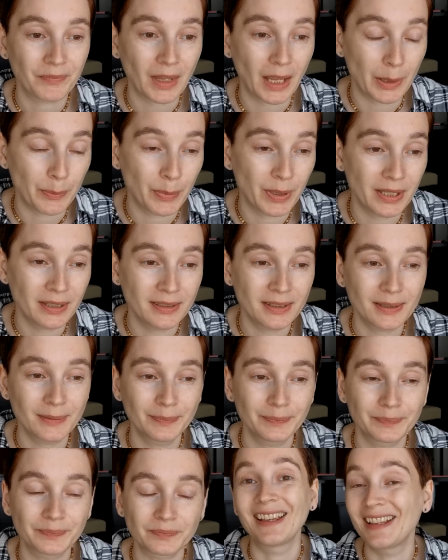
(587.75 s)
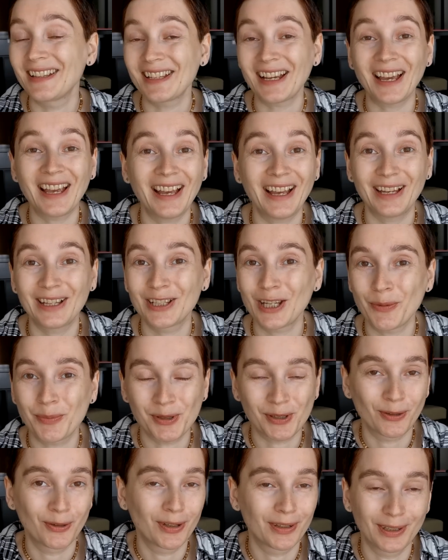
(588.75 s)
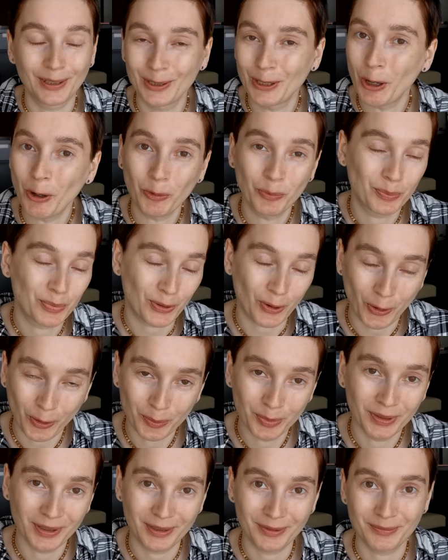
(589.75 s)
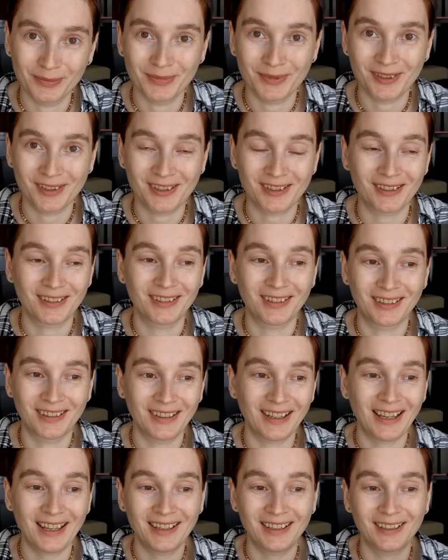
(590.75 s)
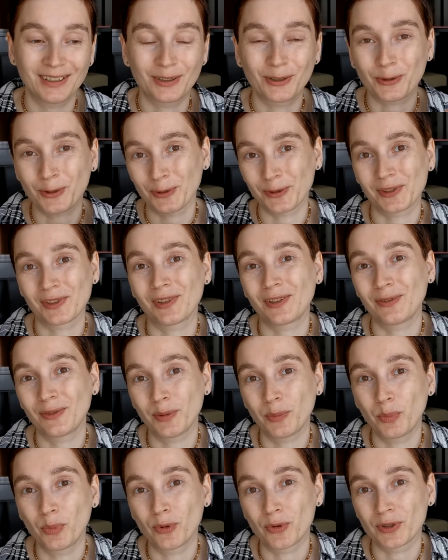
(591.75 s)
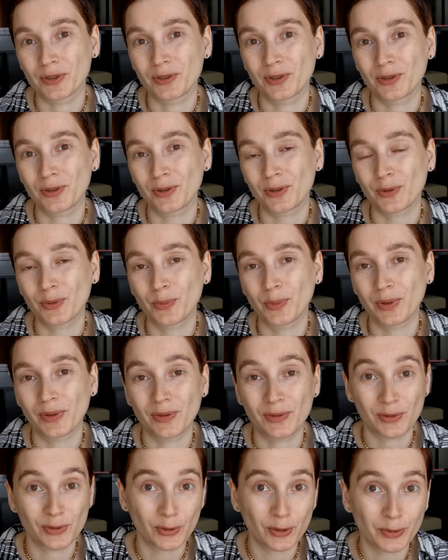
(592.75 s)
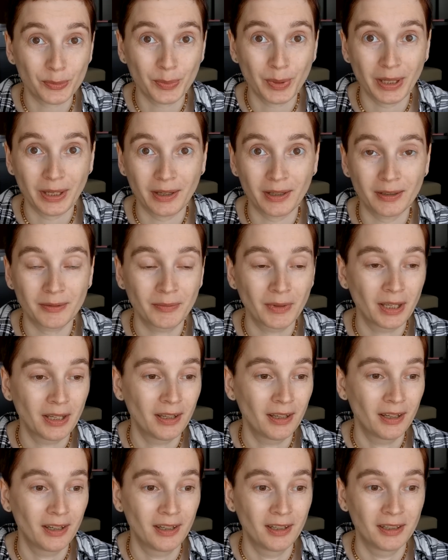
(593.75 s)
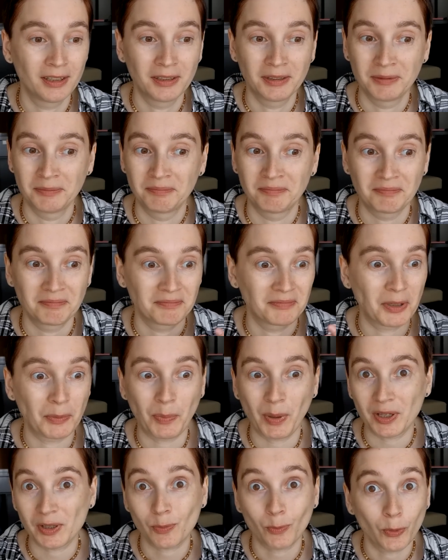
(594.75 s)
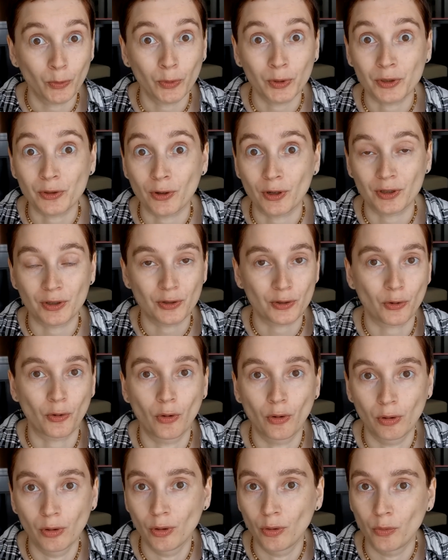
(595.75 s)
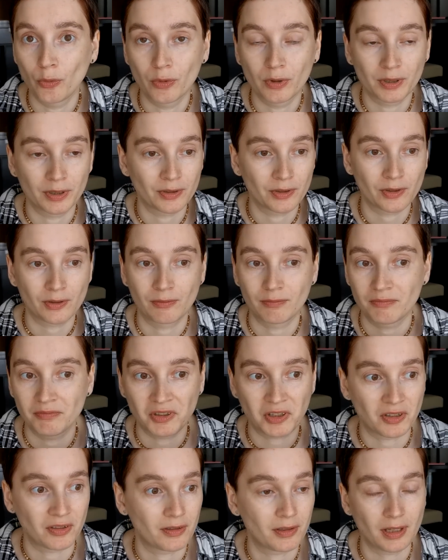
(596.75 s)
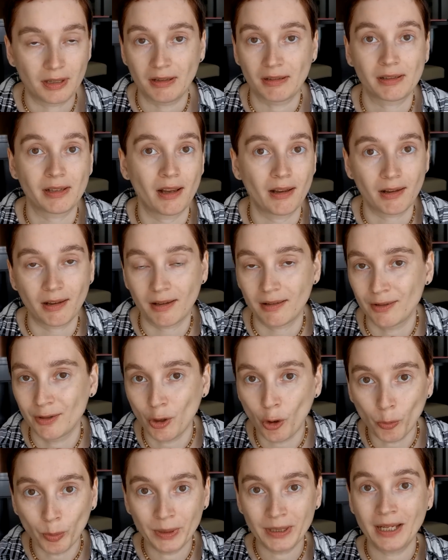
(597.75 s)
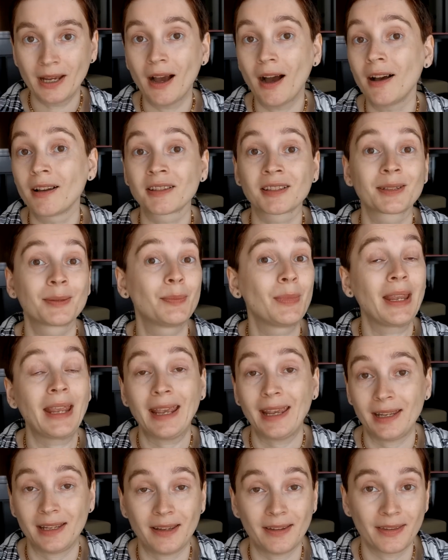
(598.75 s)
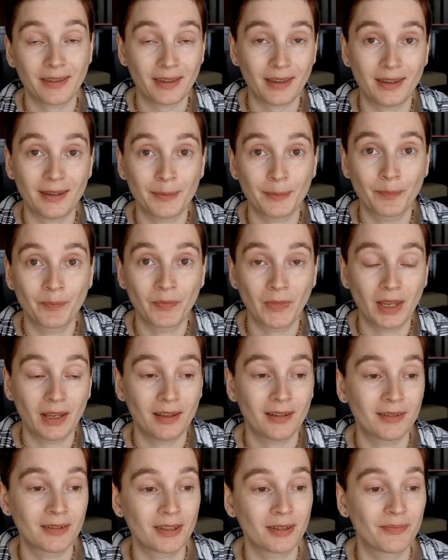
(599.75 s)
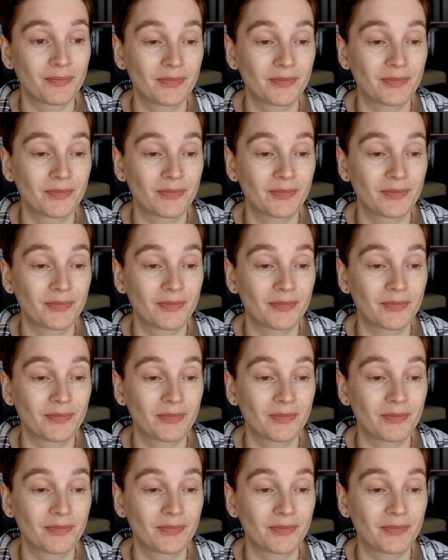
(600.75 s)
a bit. And I had absolutely no problems crossing the border with Serbia. The passport control was just in a second, nobody asked me anything. And